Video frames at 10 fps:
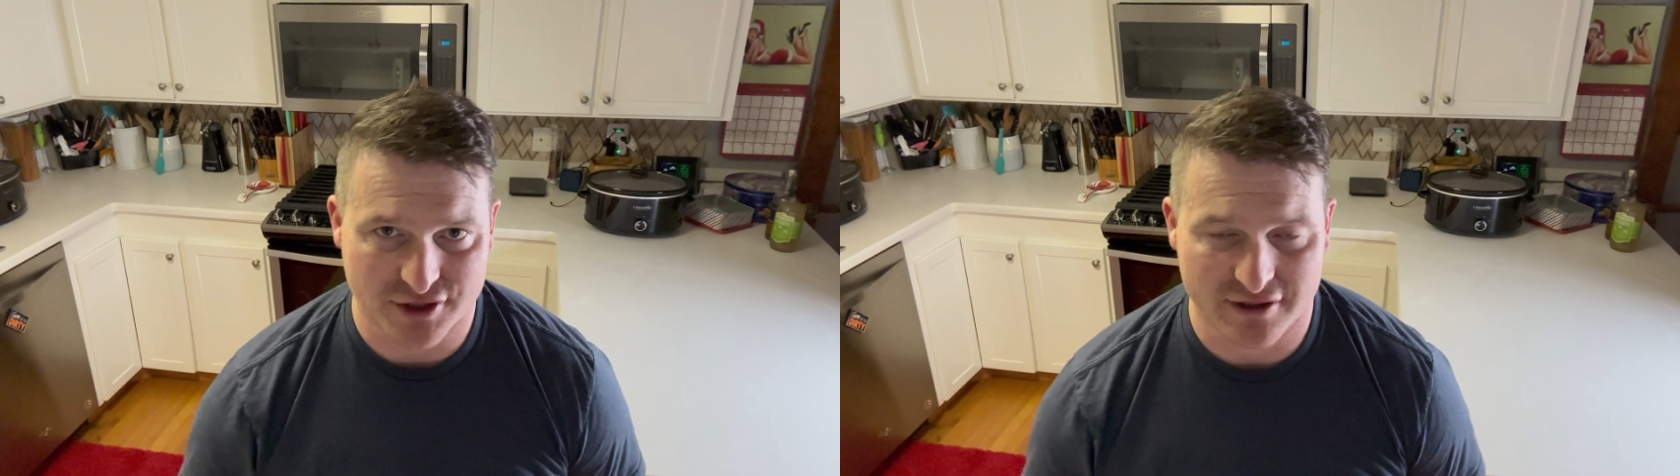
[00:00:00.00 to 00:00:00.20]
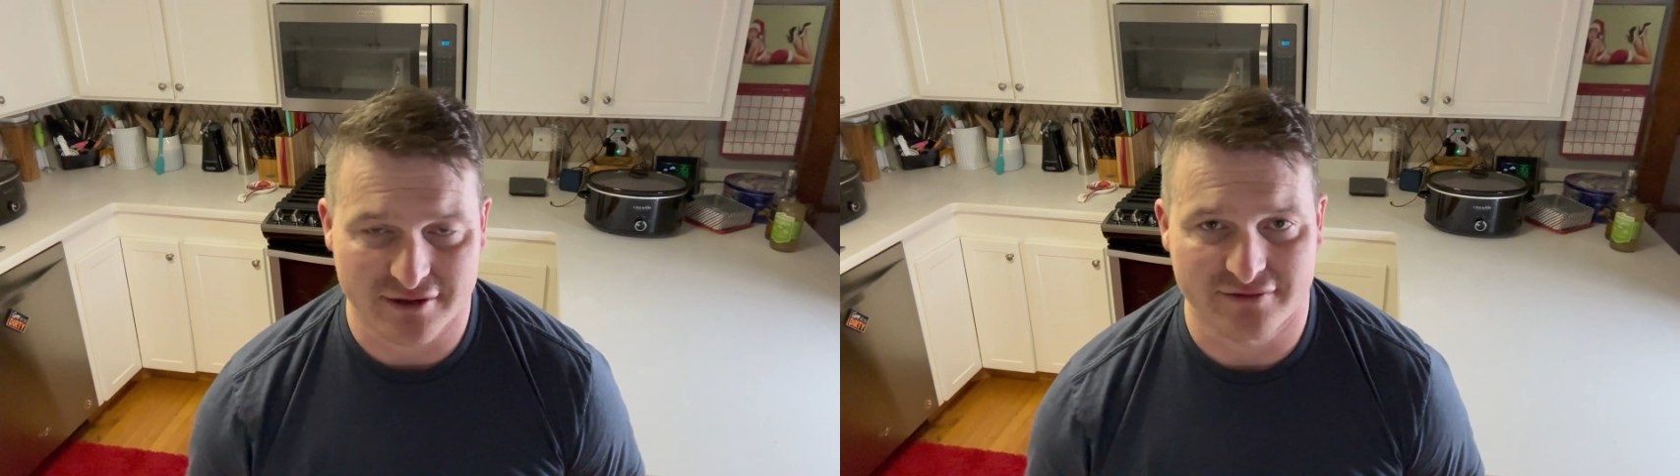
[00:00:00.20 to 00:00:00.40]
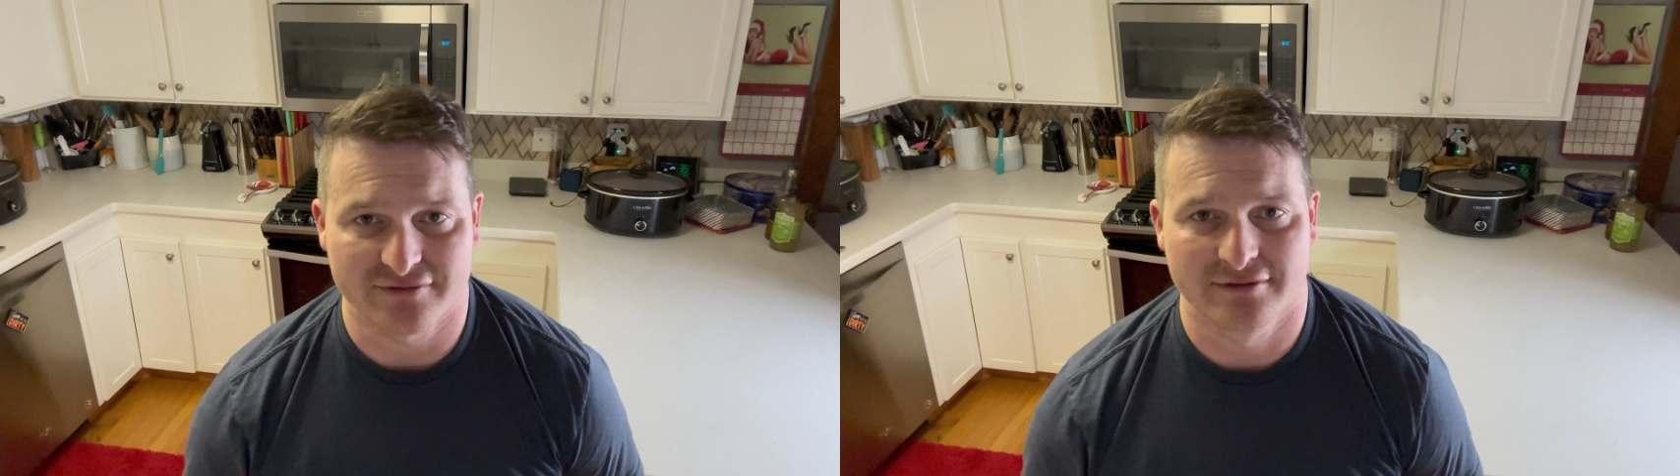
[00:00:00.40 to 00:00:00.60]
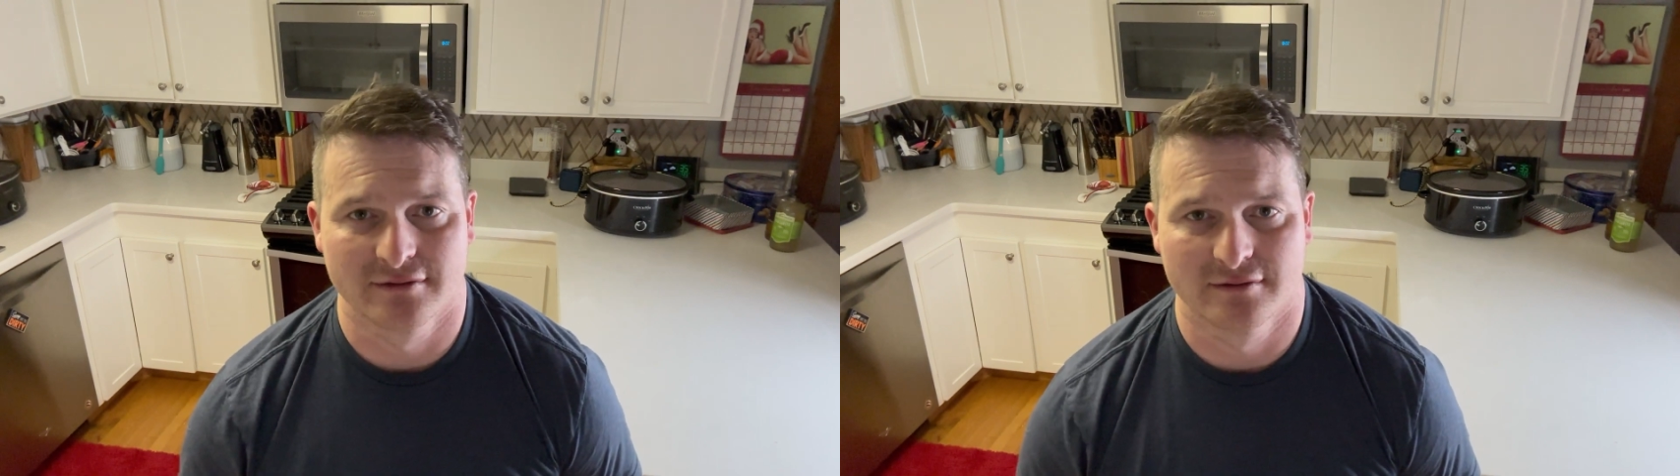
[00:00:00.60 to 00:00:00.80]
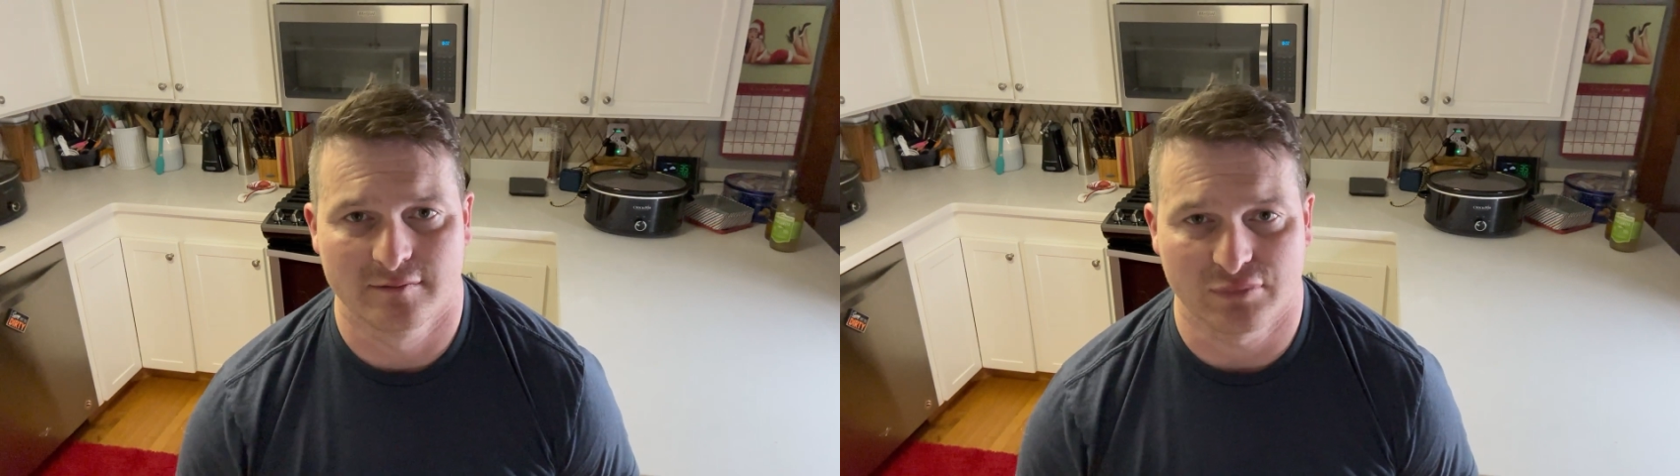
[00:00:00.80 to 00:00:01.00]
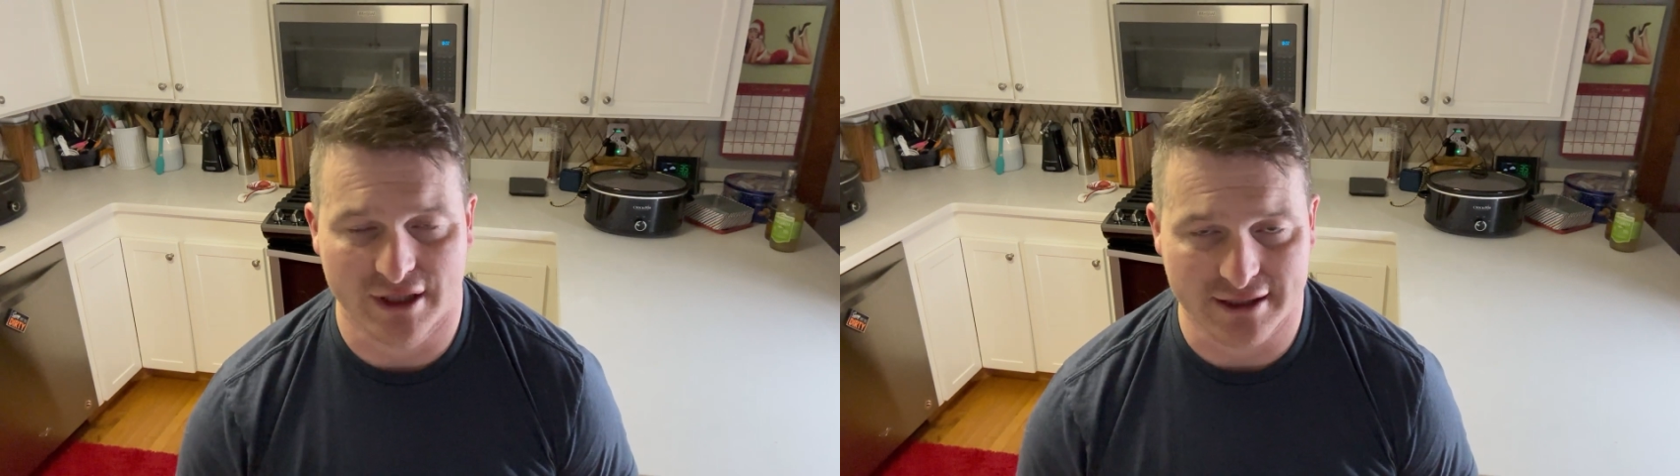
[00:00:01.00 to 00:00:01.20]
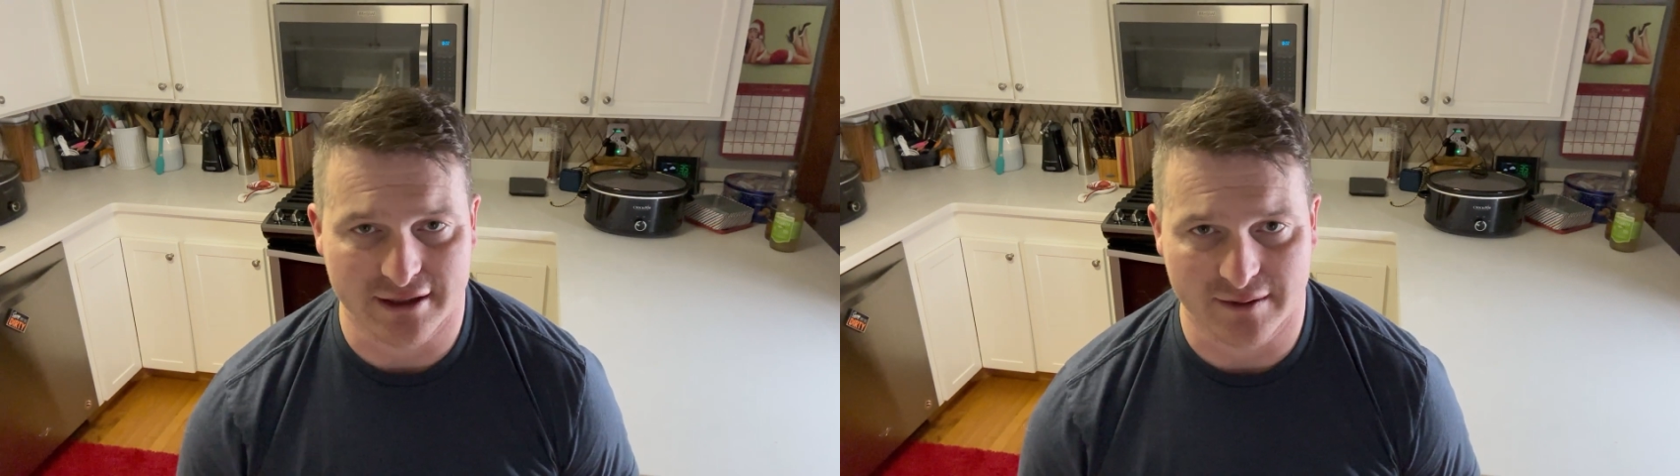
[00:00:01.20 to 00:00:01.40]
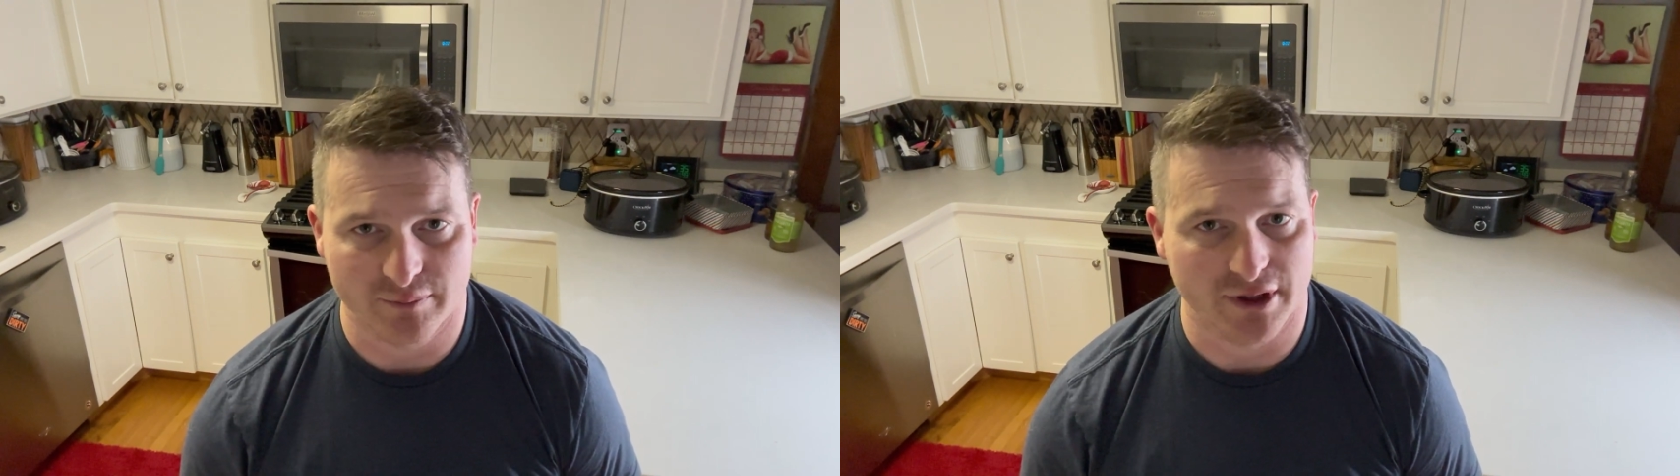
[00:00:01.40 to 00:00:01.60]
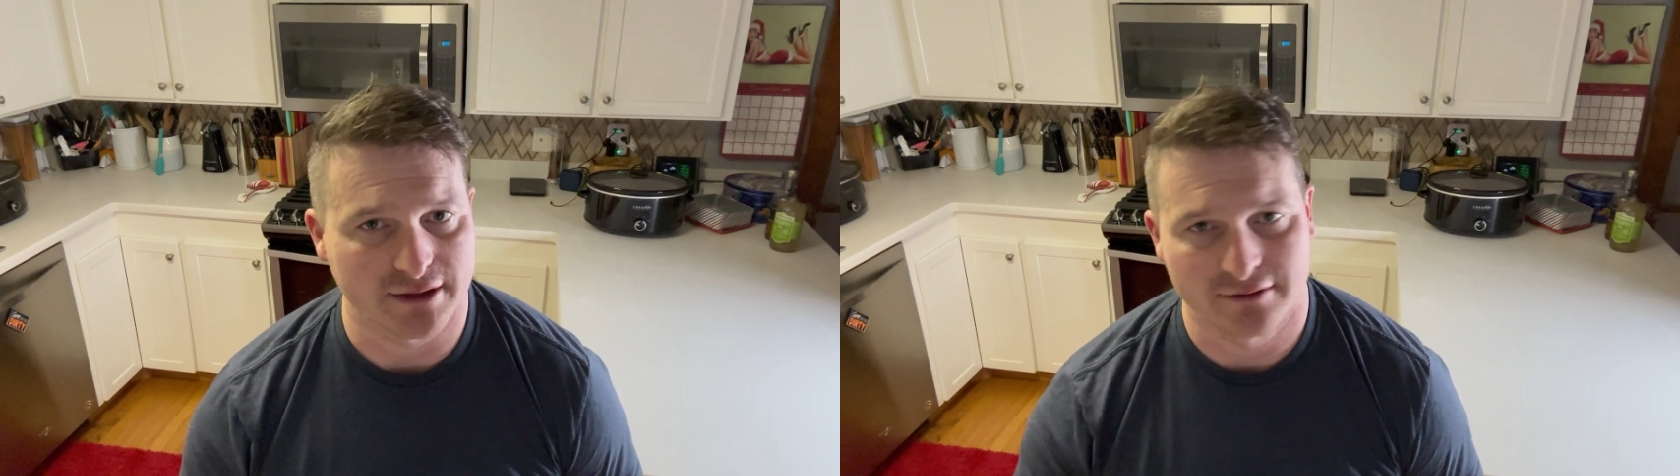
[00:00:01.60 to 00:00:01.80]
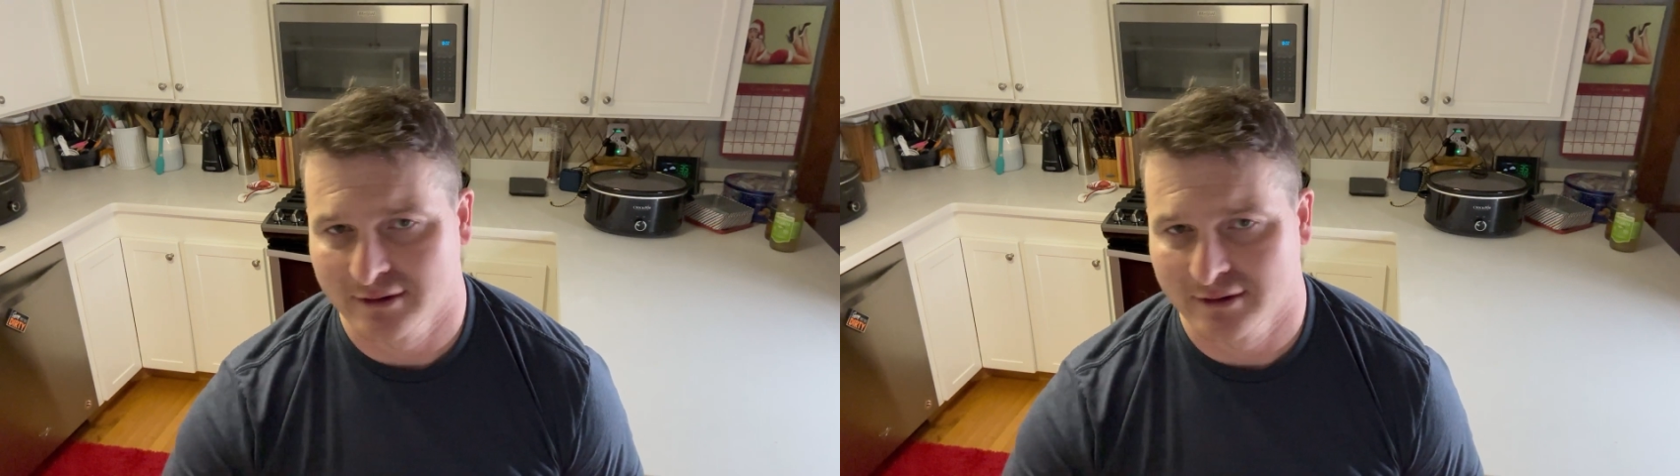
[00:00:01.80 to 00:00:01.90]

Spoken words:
of blending, but